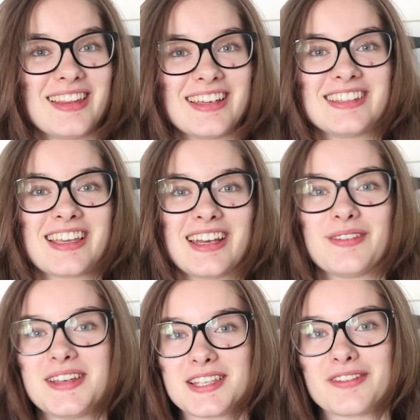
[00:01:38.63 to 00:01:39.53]
that he's gaining
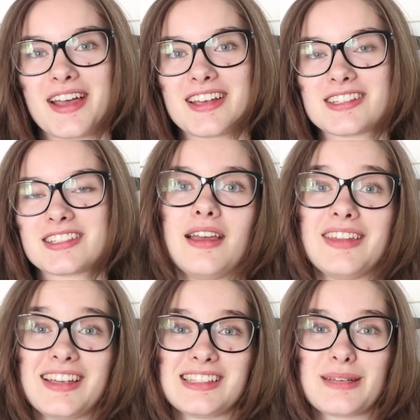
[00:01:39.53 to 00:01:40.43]
weight so fast and
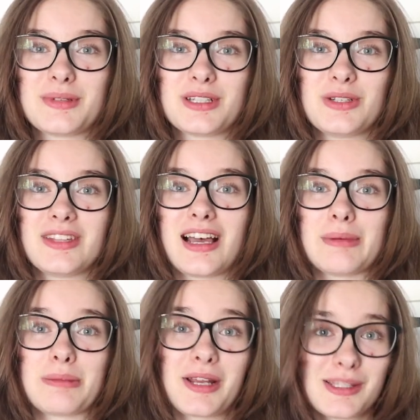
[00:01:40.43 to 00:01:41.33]
that he's able to do that on
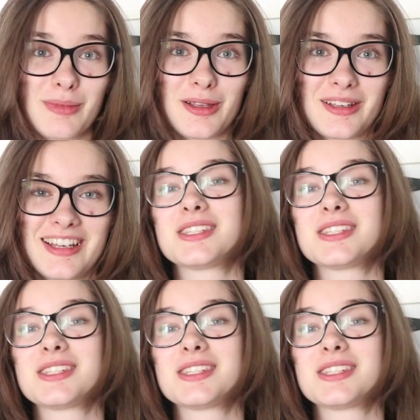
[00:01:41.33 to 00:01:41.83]
my breast milk.